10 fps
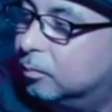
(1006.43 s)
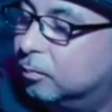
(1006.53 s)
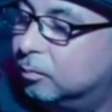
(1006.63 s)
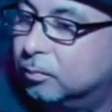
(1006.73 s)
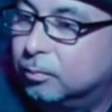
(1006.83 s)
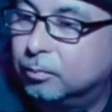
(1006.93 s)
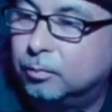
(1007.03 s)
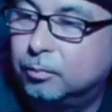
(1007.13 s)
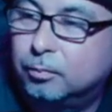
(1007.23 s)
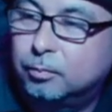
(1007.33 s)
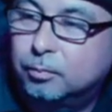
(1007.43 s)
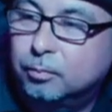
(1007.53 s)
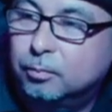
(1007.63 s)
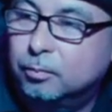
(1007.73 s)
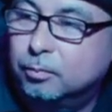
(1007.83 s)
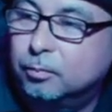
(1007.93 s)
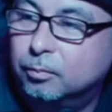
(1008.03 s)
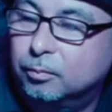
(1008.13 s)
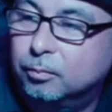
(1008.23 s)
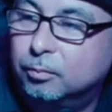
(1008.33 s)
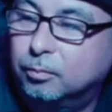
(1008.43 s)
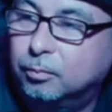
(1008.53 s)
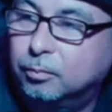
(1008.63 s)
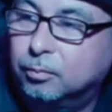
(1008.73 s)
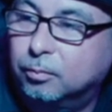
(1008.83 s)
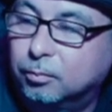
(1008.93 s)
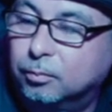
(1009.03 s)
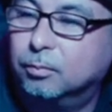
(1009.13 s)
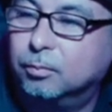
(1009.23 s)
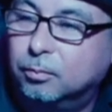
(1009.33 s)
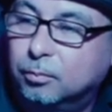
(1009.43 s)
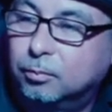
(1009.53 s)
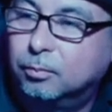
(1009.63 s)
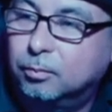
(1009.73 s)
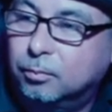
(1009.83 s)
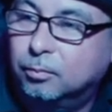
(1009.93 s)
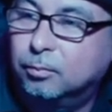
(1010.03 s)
The person shown says nothing.